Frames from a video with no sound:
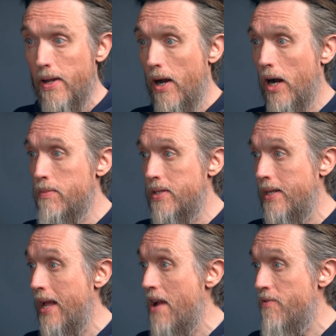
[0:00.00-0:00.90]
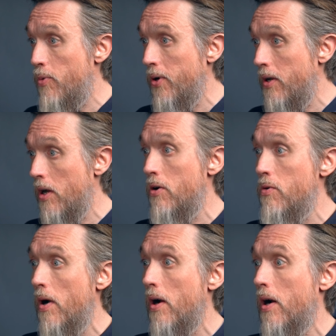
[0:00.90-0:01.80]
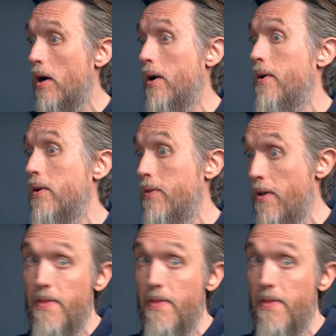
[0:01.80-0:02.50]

to let everybody know that